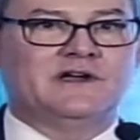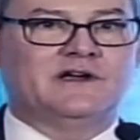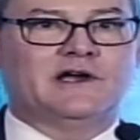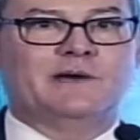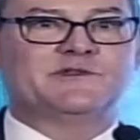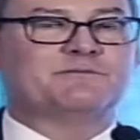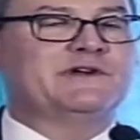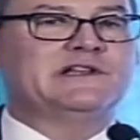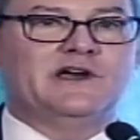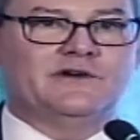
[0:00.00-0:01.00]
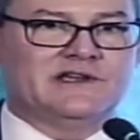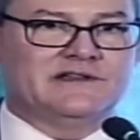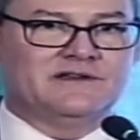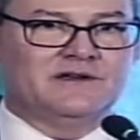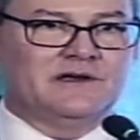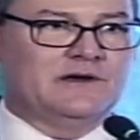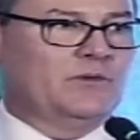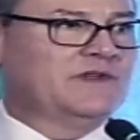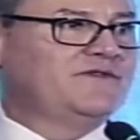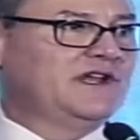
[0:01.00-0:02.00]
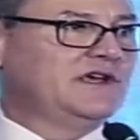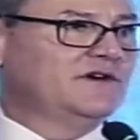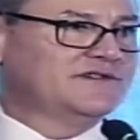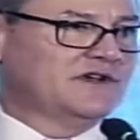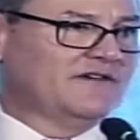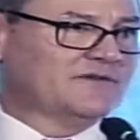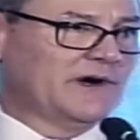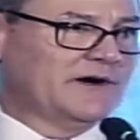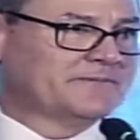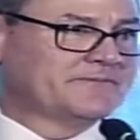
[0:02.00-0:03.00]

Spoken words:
comes preloaded with video software.